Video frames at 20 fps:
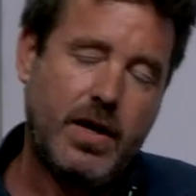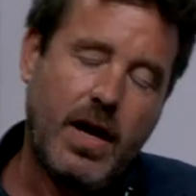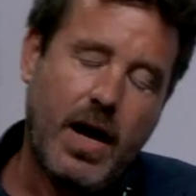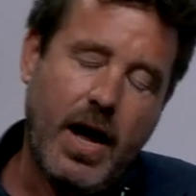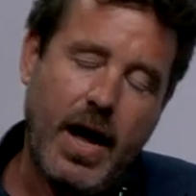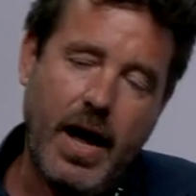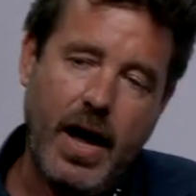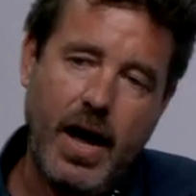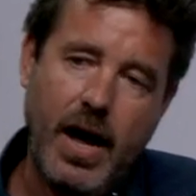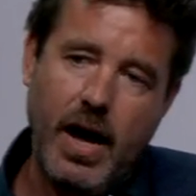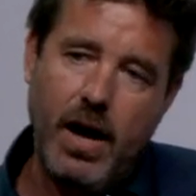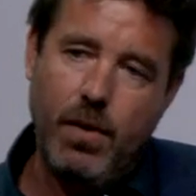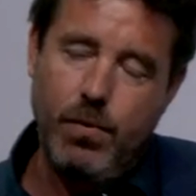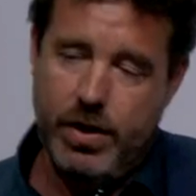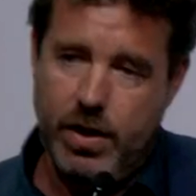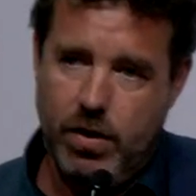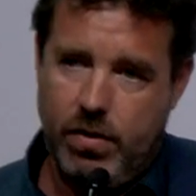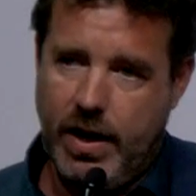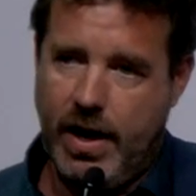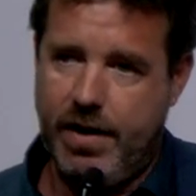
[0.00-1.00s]
uh, we
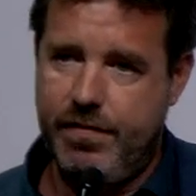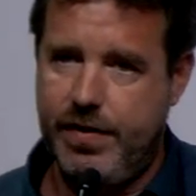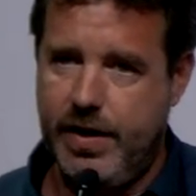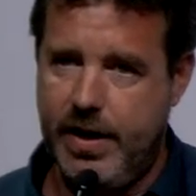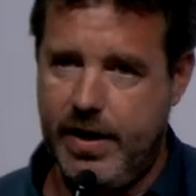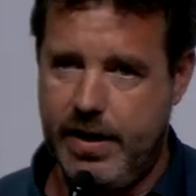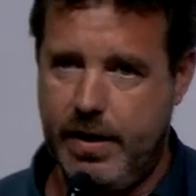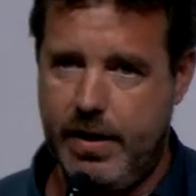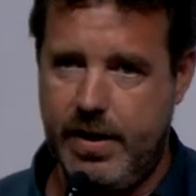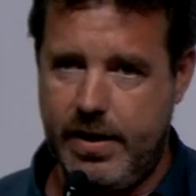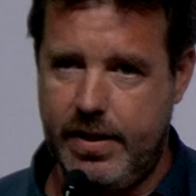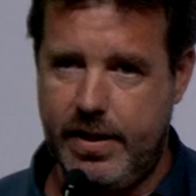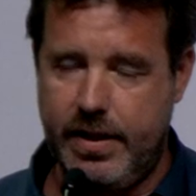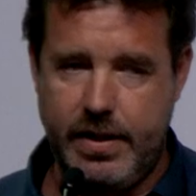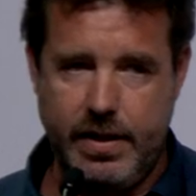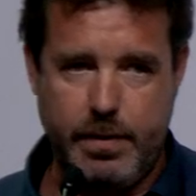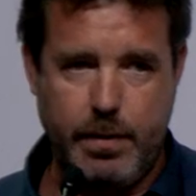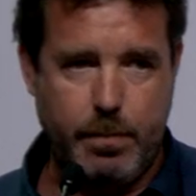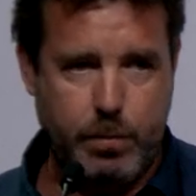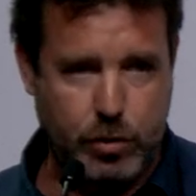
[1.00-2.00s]
don't have the, the,
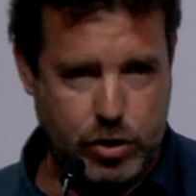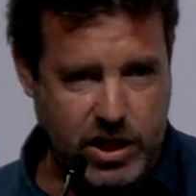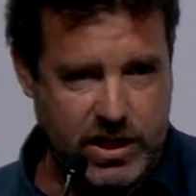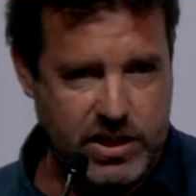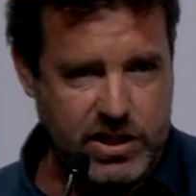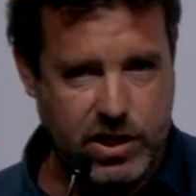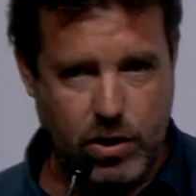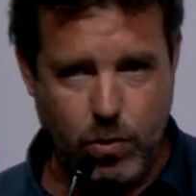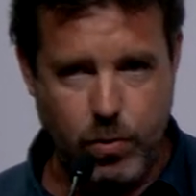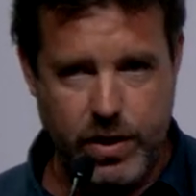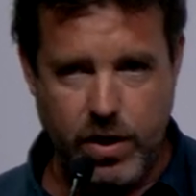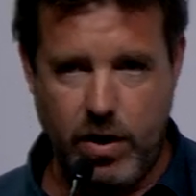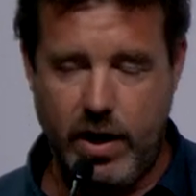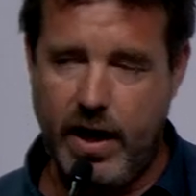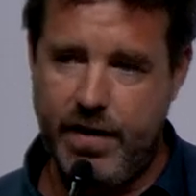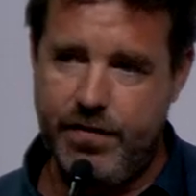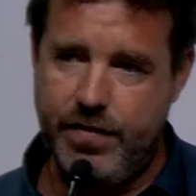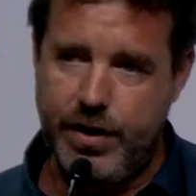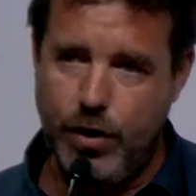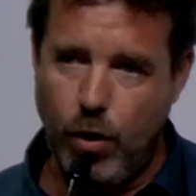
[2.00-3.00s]
the, the potential, we don't
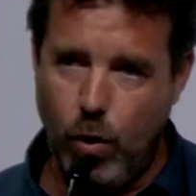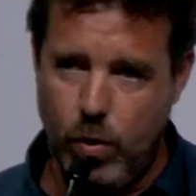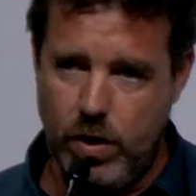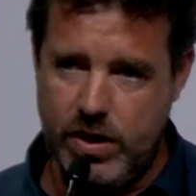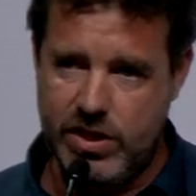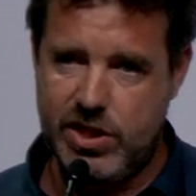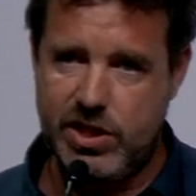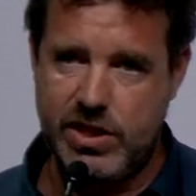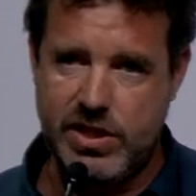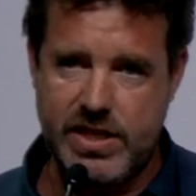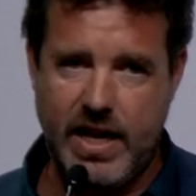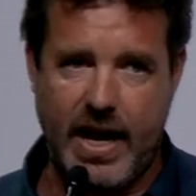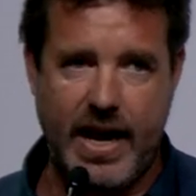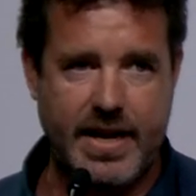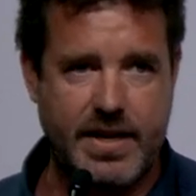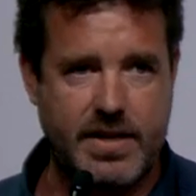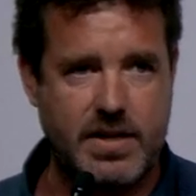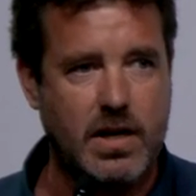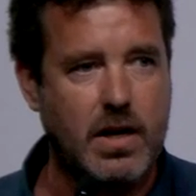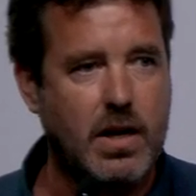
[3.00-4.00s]
have the knowledge inside